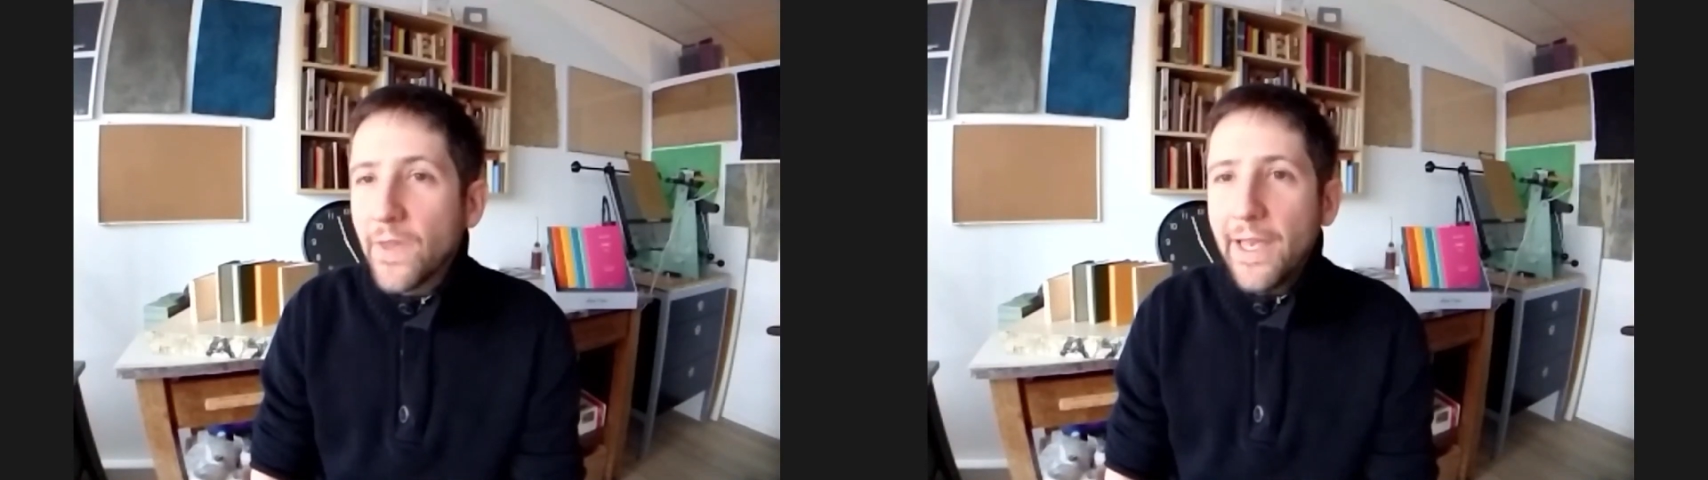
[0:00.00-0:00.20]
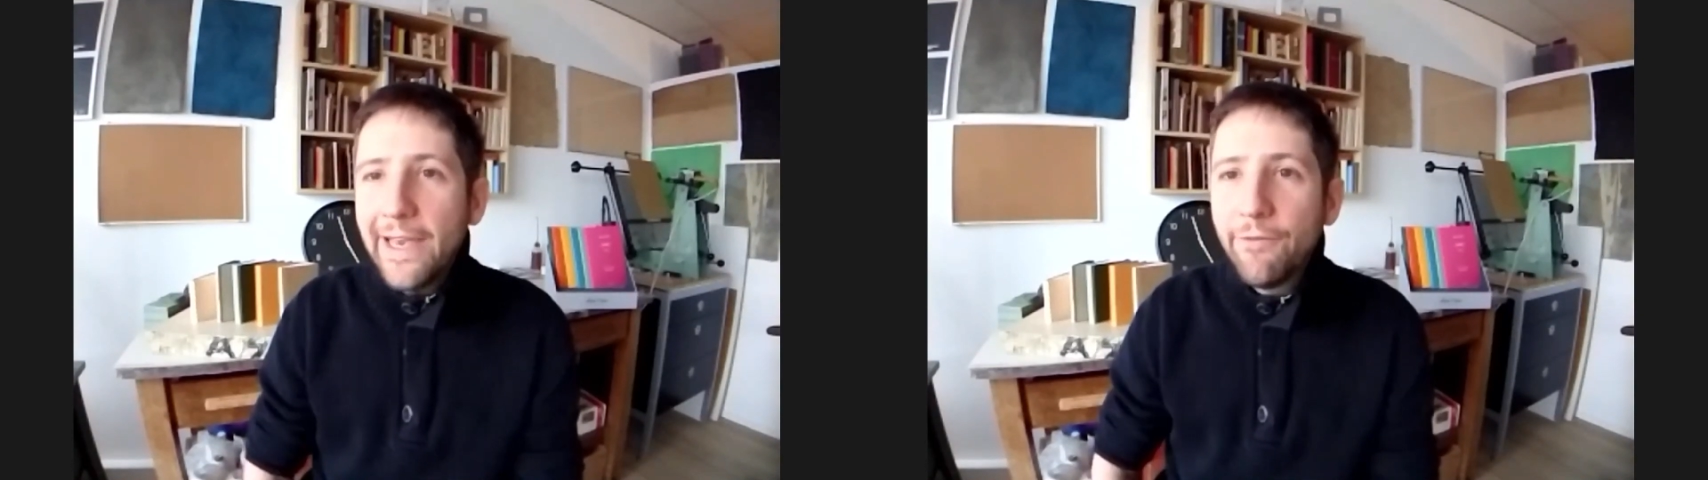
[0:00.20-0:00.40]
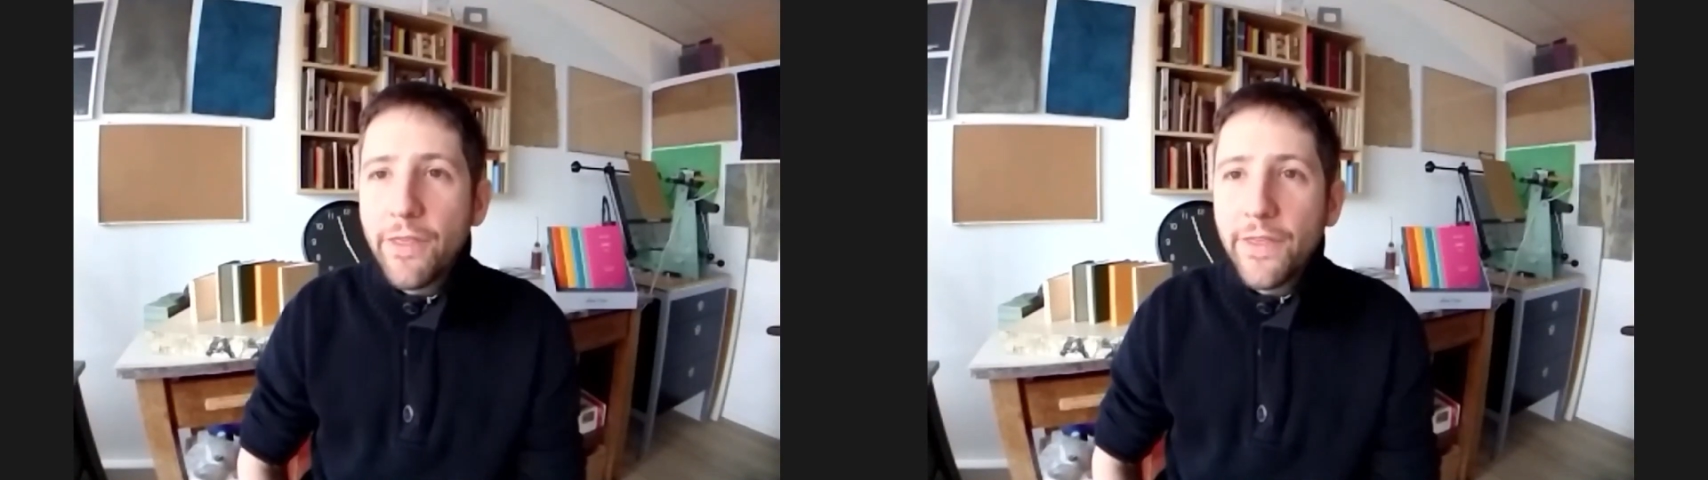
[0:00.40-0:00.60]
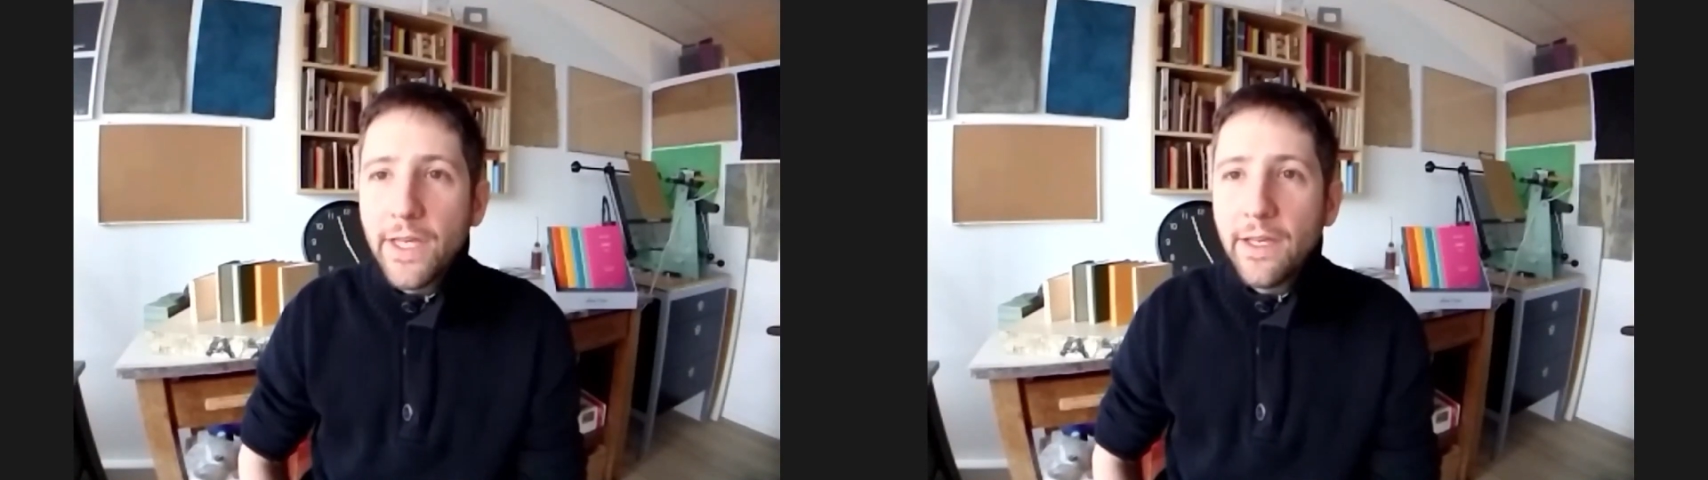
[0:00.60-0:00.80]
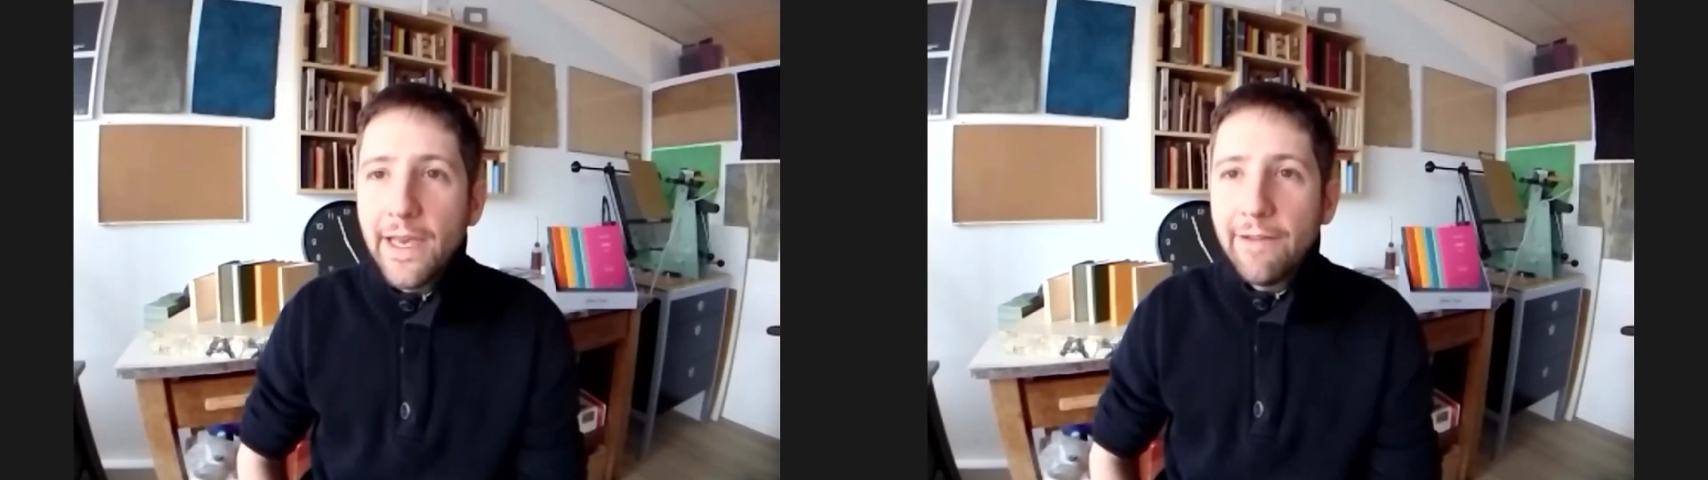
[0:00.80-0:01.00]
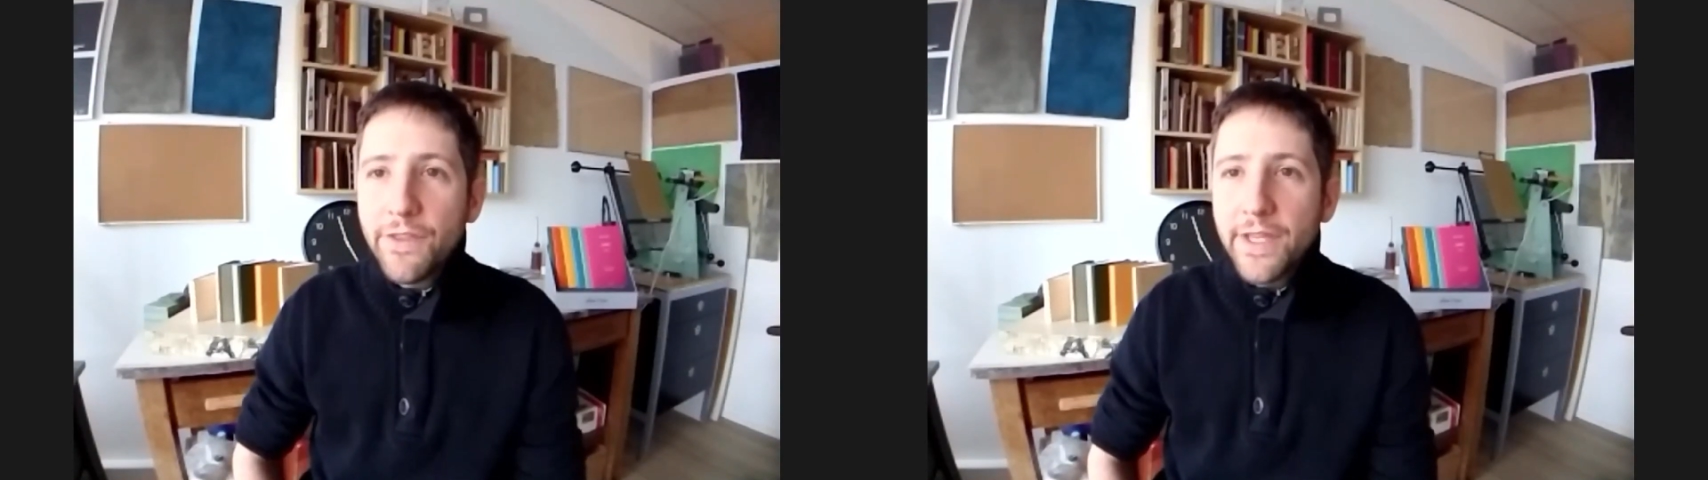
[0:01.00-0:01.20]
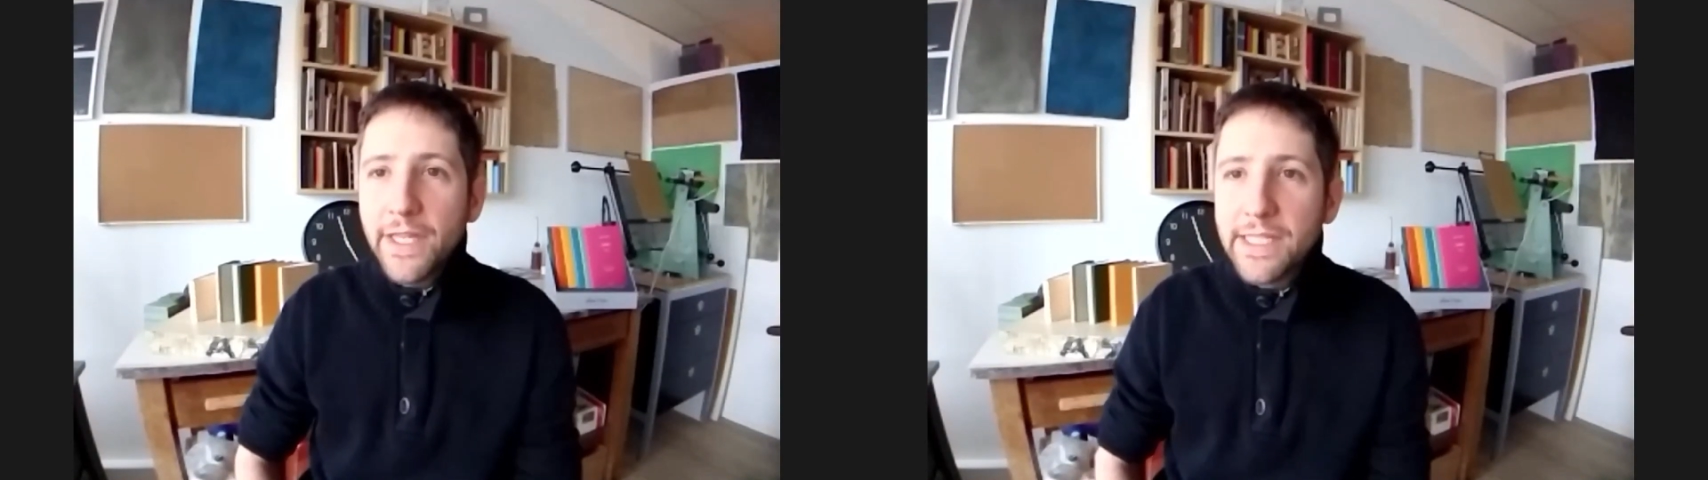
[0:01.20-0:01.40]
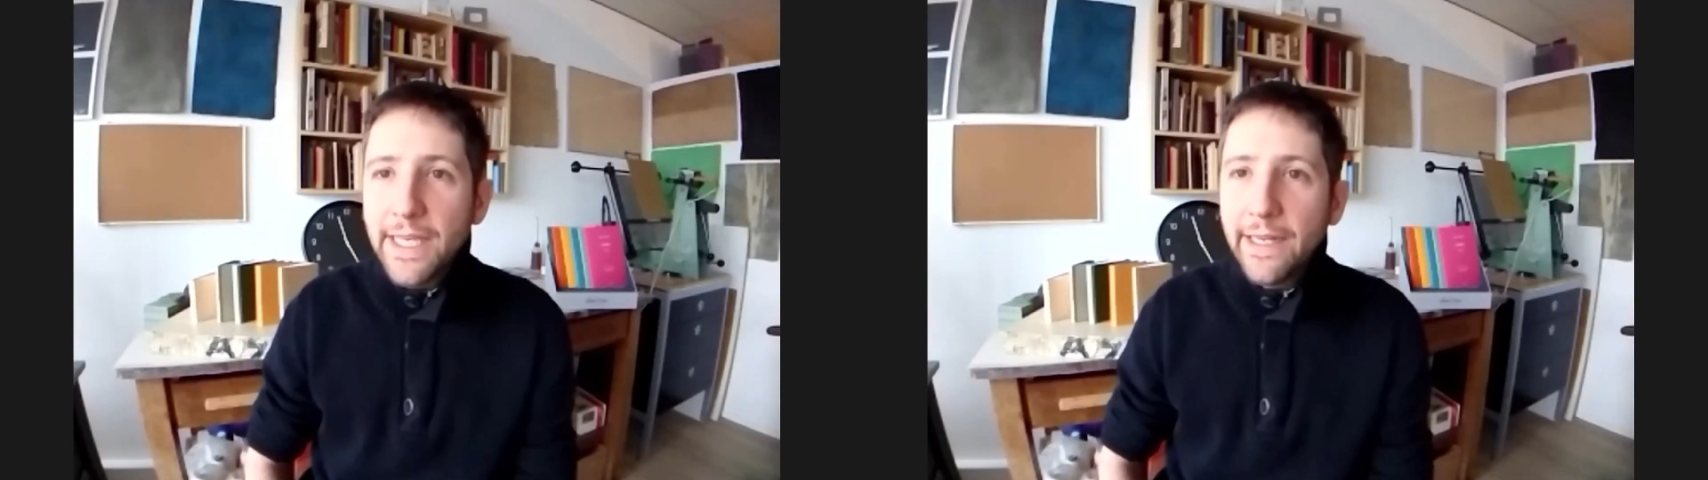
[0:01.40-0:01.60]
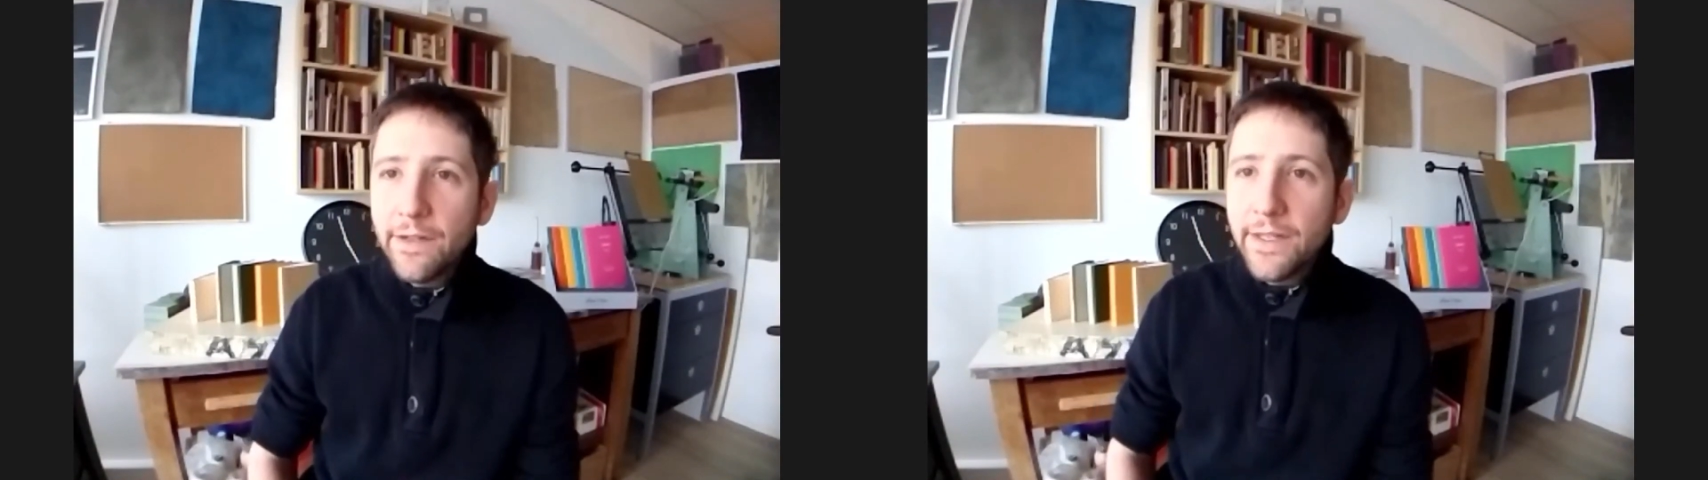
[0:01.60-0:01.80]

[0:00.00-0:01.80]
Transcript: everything is hidden.